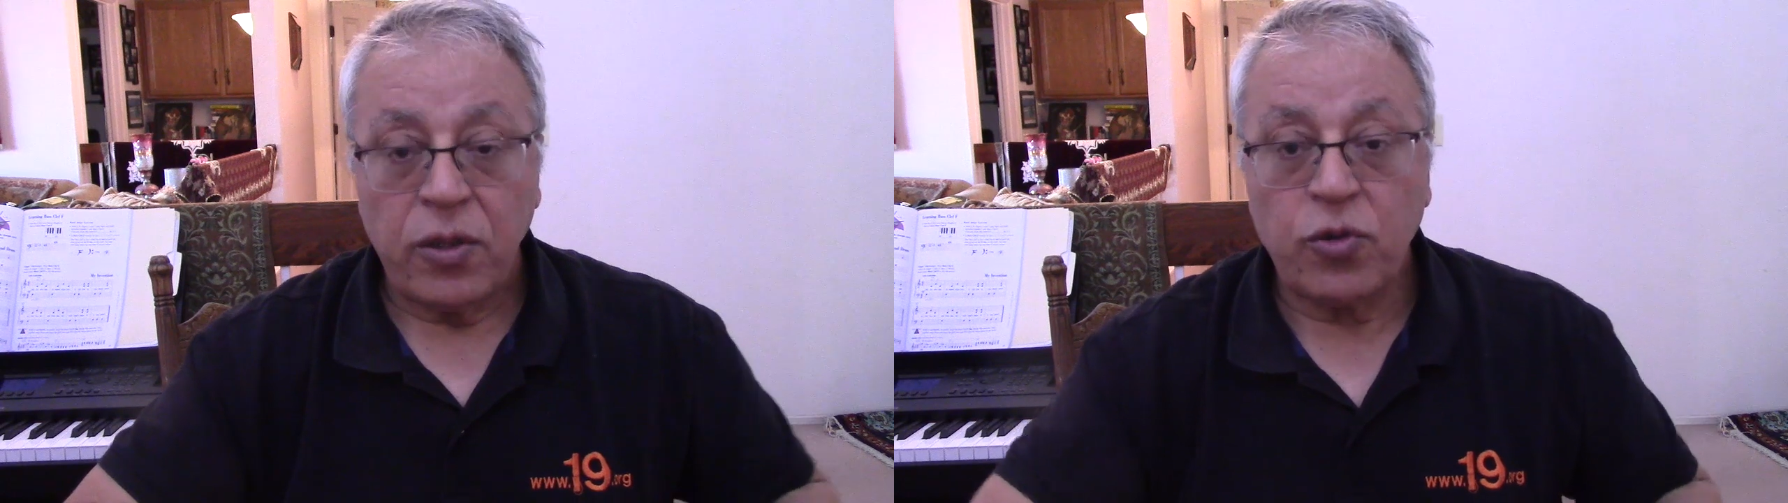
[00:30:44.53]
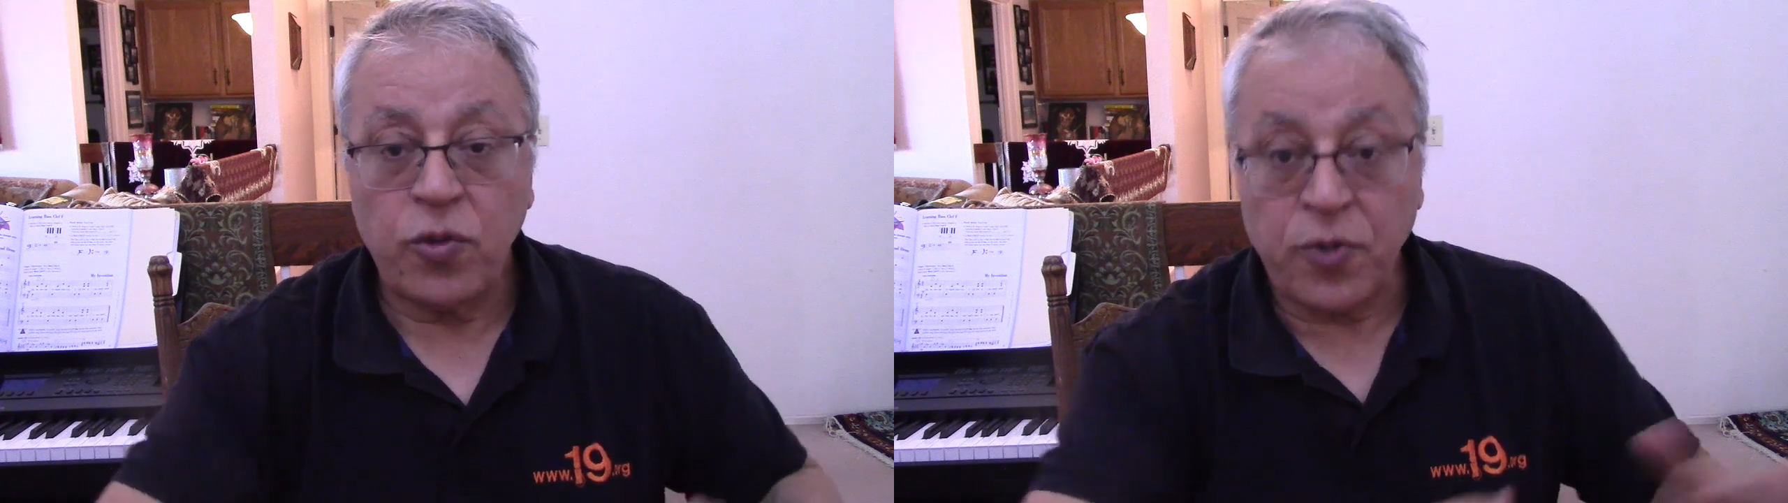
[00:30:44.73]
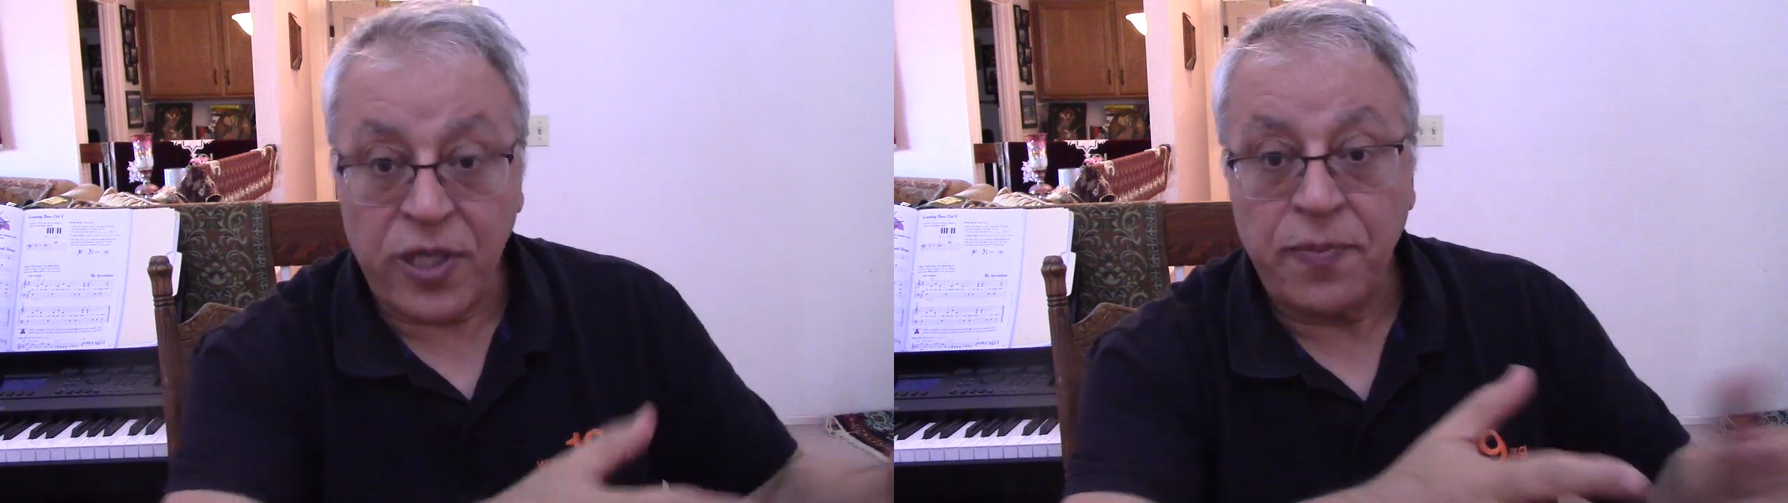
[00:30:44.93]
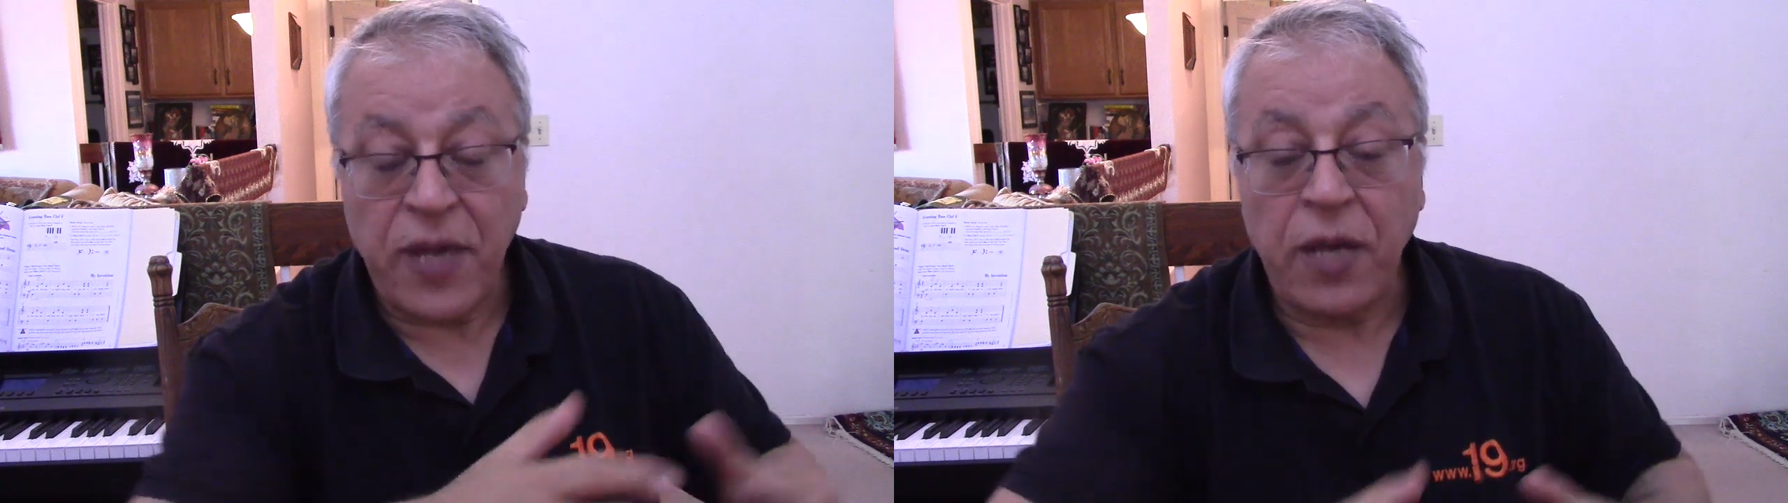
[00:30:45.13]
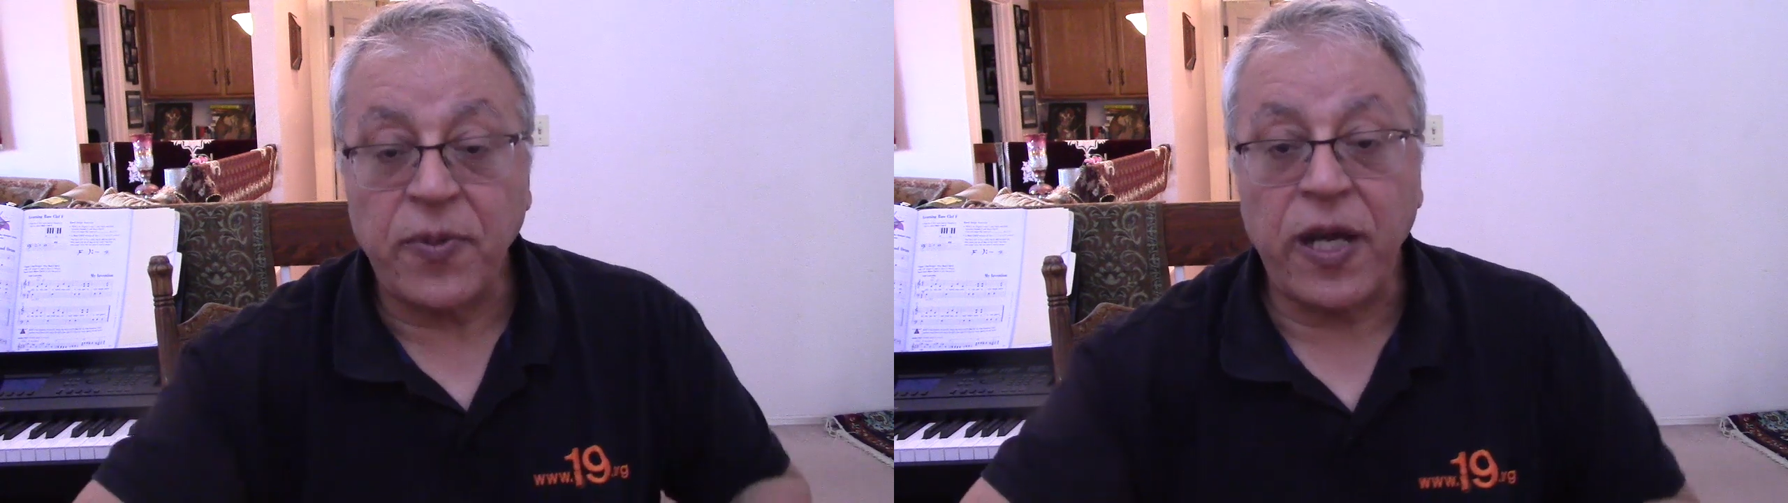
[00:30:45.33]
to bring
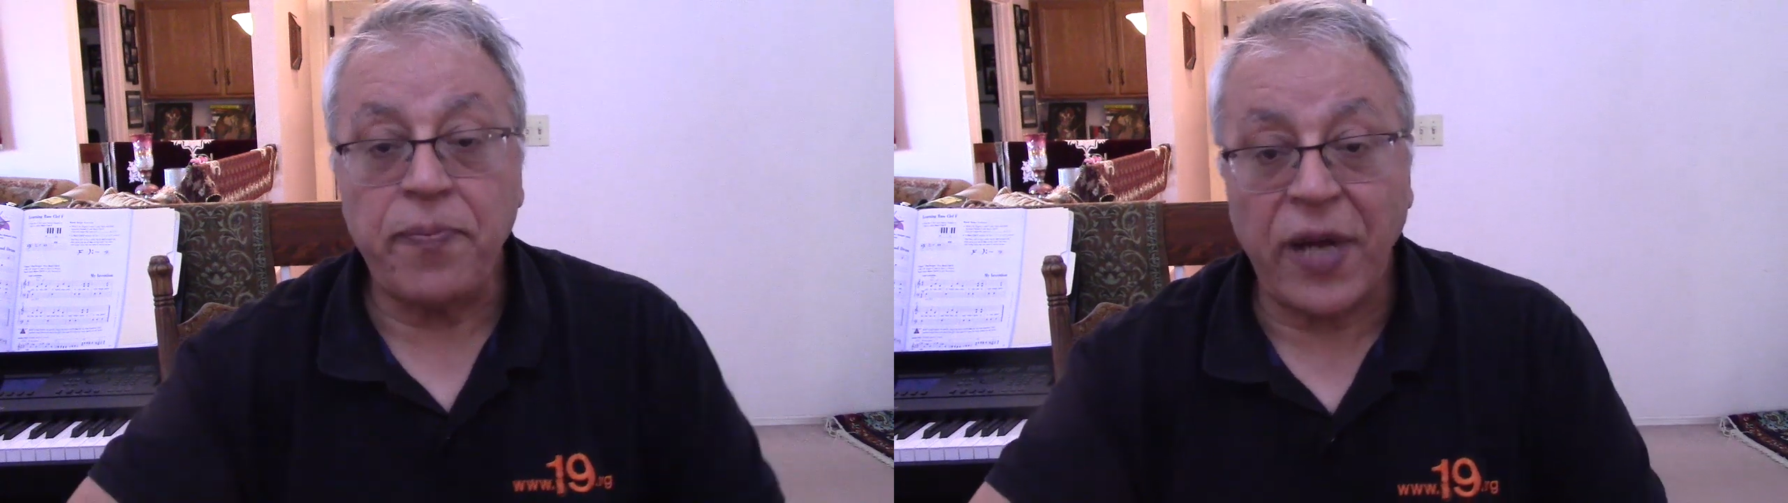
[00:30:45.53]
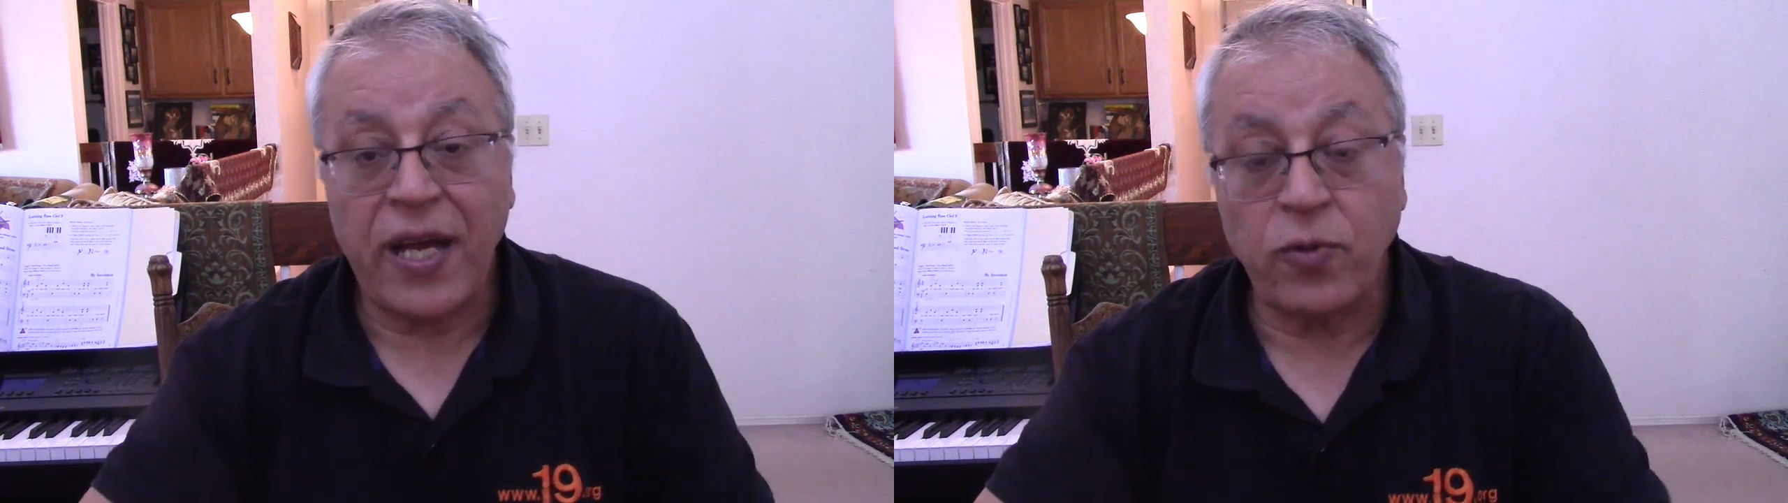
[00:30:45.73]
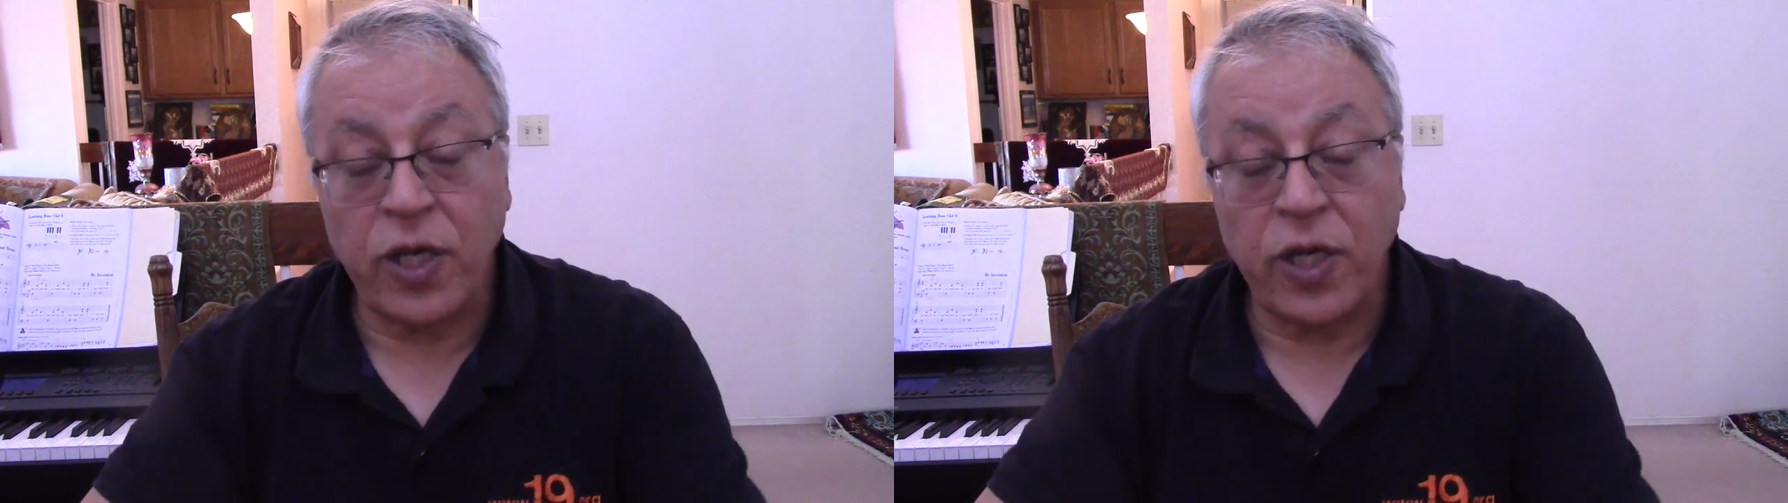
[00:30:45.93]
paper and pen,